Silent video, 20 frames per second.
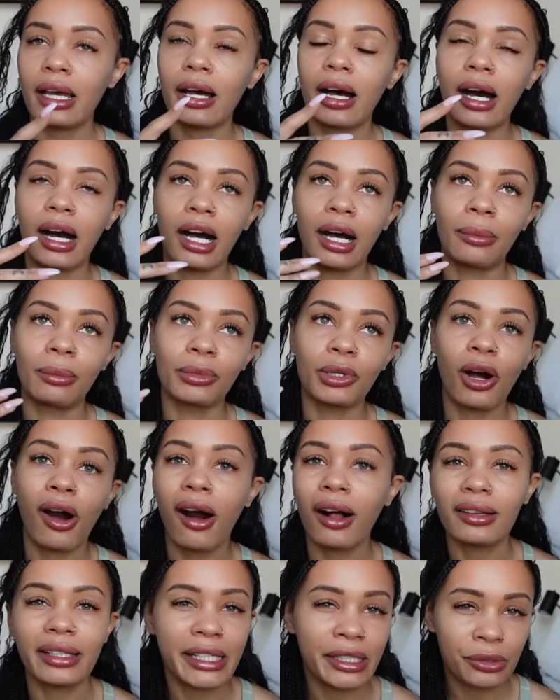um,
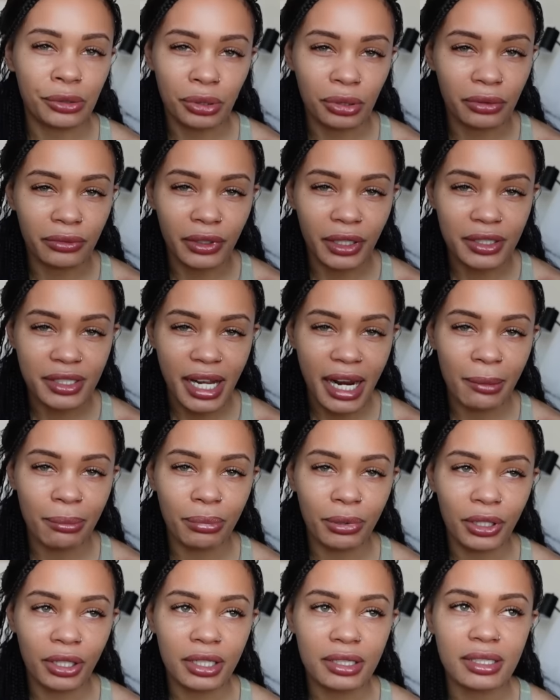Colleen Hoover type
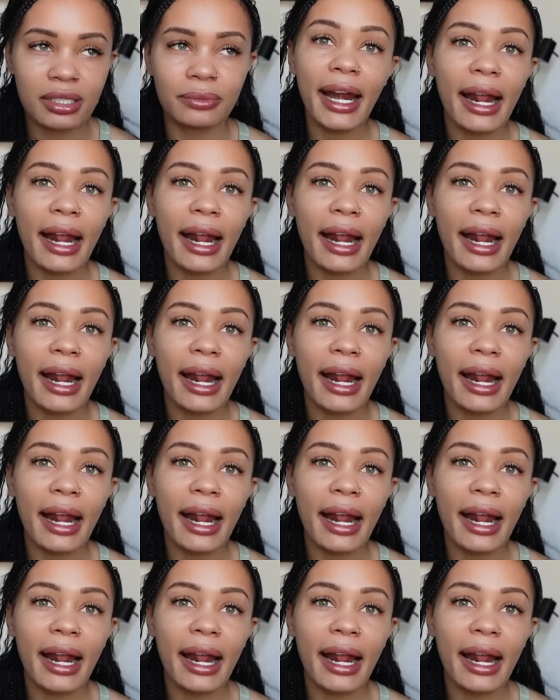books.